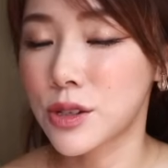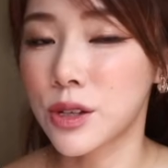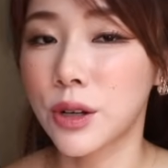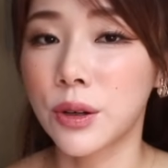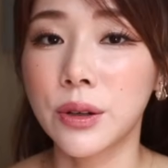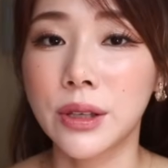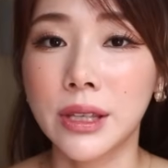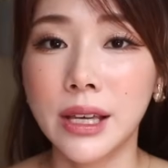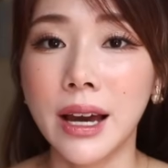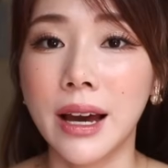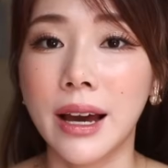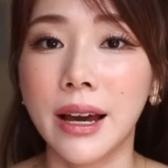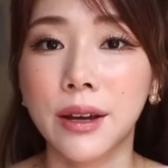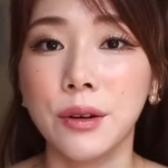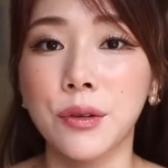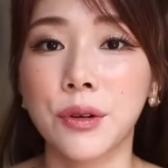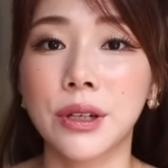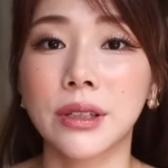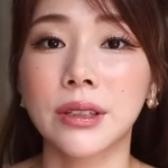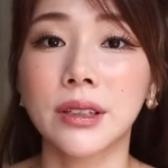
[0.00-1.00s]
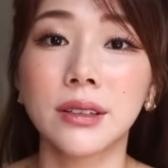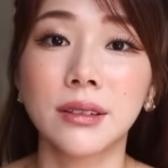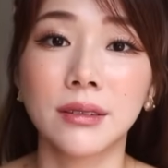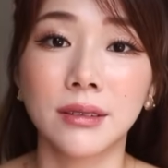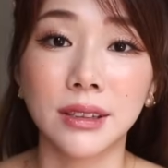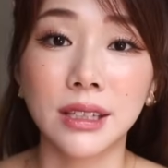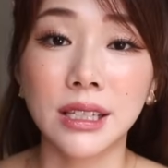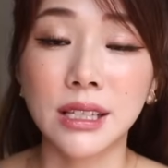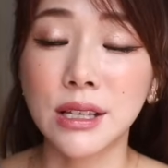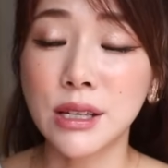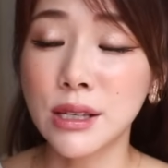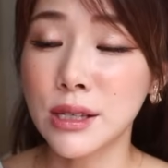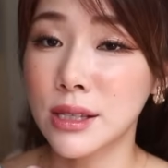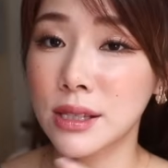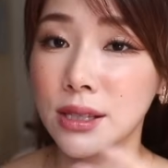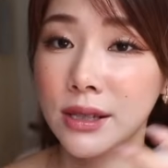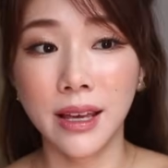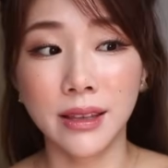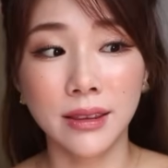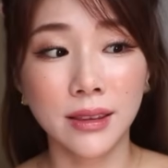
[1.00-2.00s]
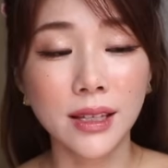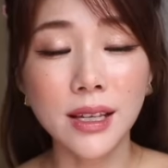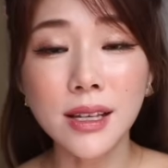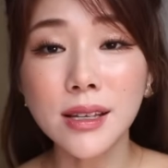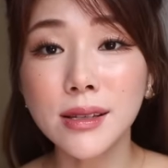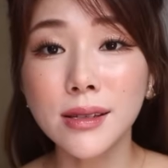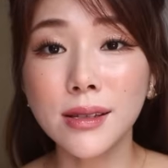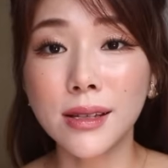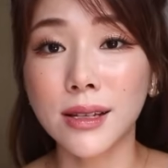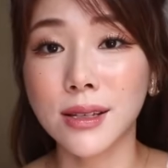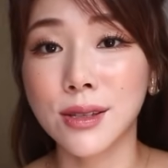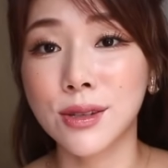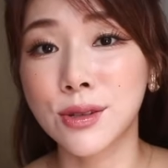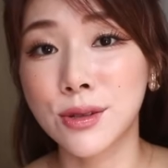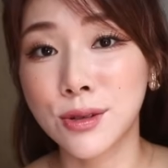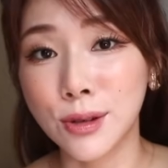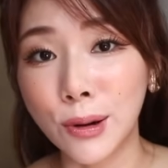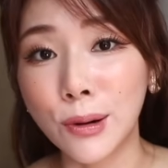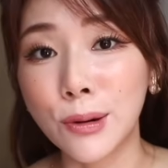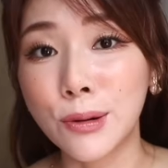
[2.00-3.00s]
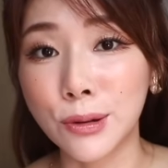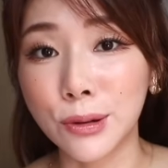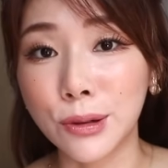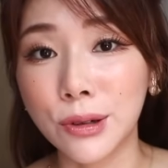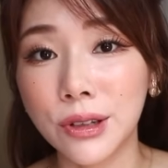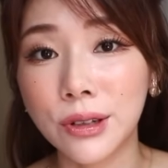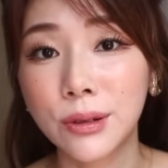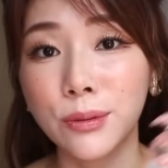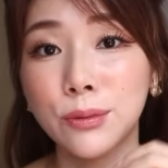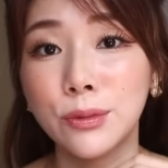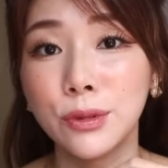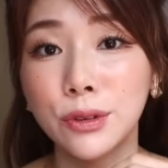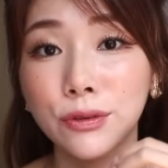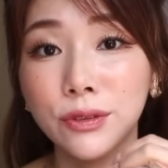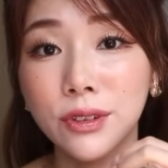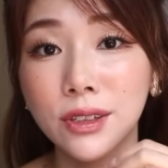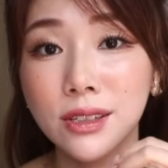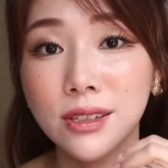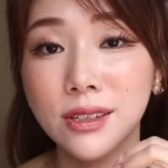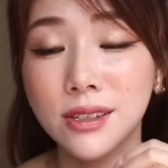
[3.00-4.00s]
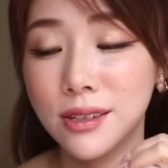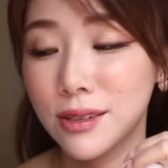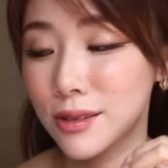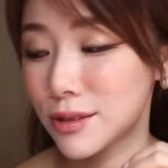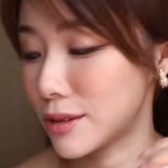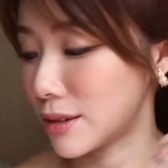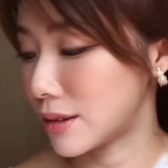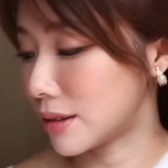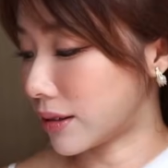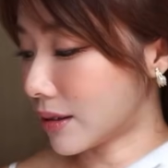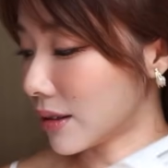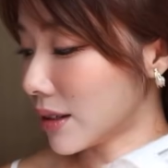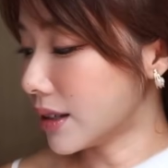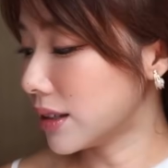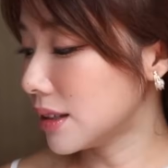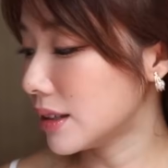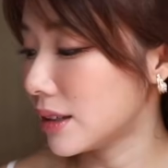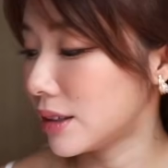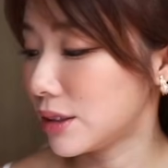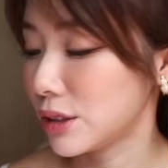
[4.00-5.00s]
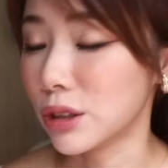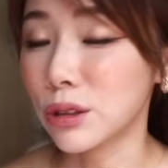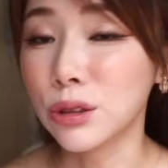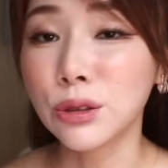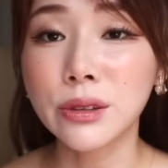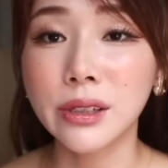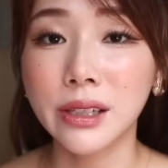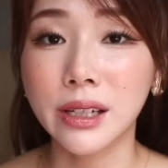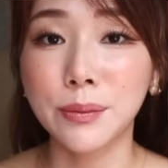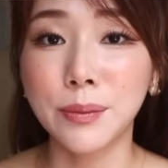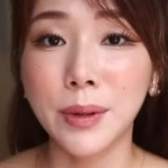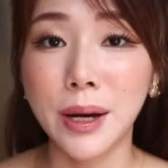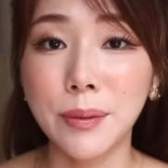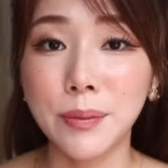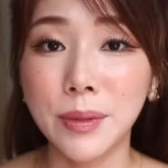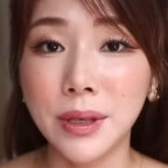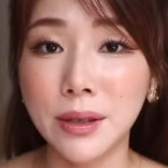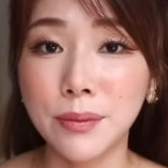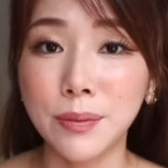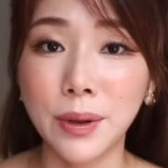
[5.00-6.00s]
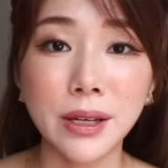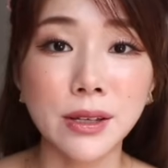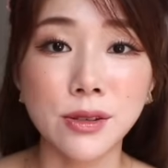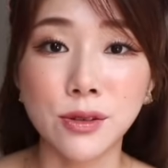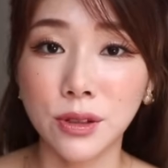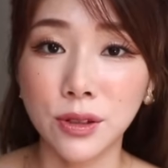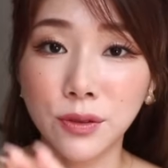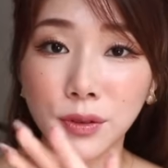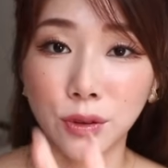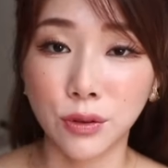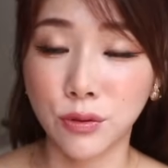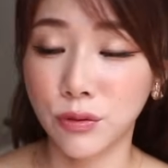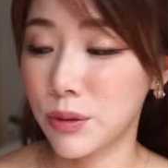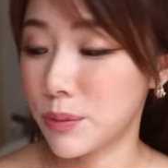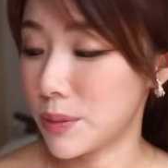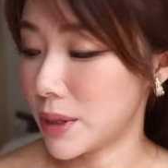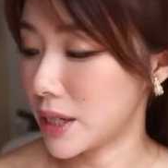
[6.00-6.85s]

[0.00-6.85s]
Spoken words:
So yeah, I created these, and this is so good with this. So you look like a mummy, but it's only for 3